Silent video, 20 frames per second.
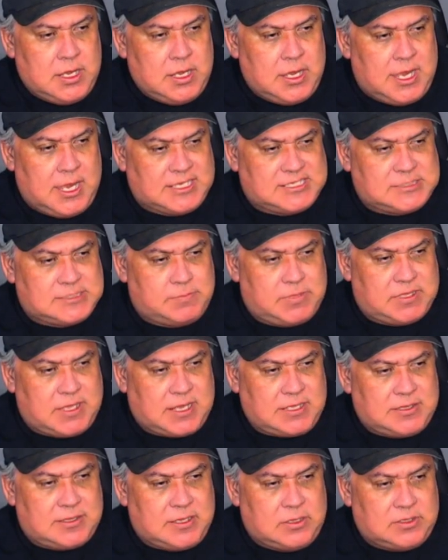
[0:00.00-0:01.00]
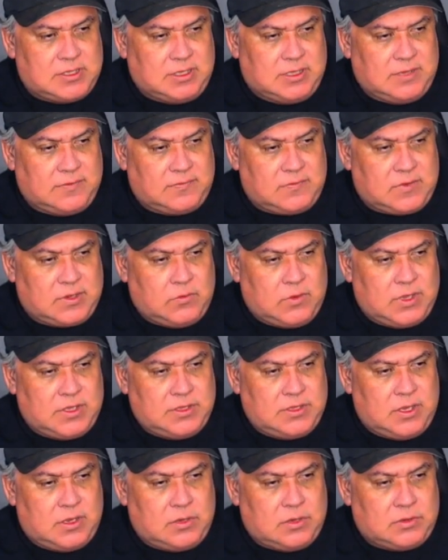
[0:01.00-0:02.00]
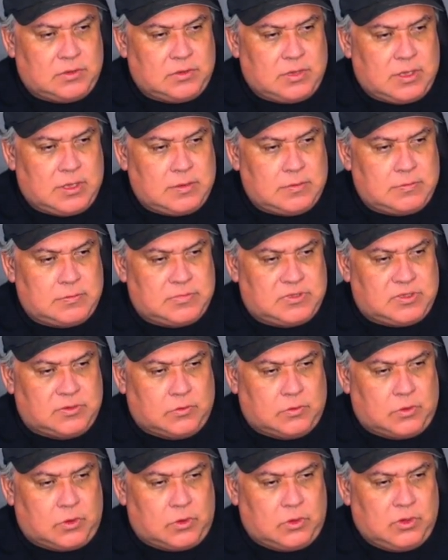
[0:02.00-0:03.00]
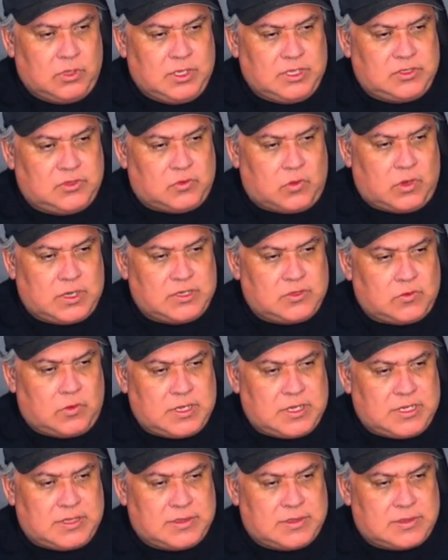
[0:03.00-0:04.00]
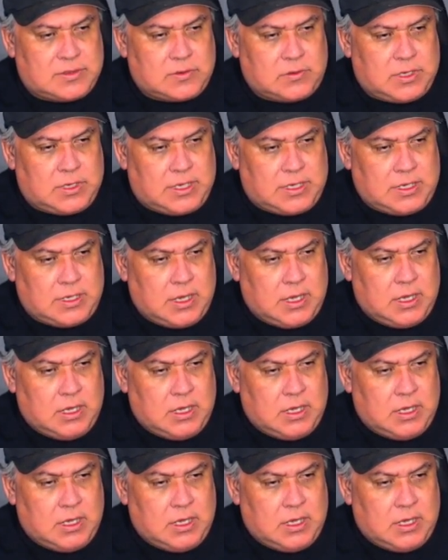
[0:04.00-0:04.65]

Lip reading: expedite their delivery window to early 2023.